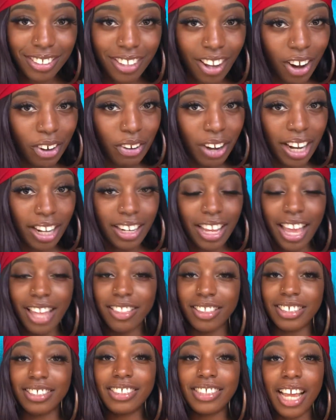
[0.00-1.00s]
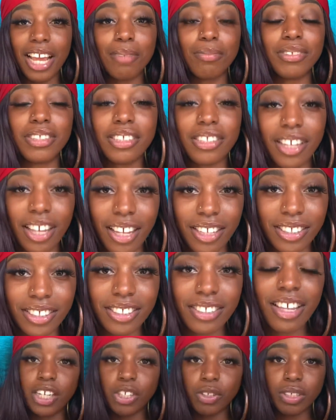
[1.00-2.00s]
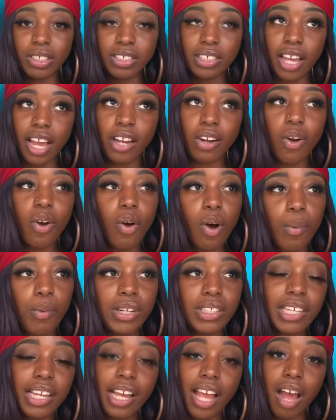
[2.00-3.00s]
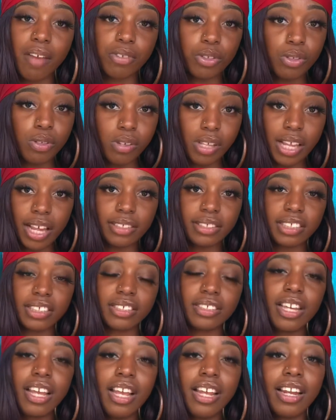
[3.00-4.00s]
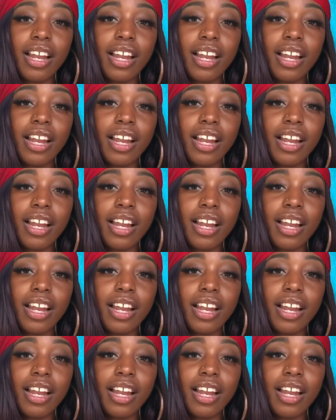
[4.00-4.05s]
all right, in the same sense, and you decide, oh, I want to take afternoon classes,